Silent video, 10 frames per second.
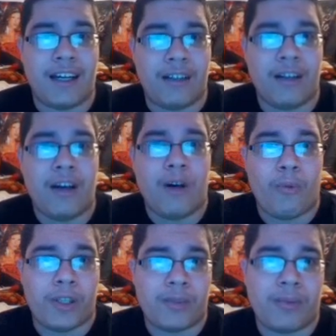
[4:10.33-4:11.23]
on
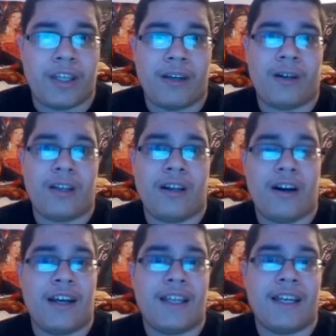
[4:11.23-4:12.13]
what's been going on,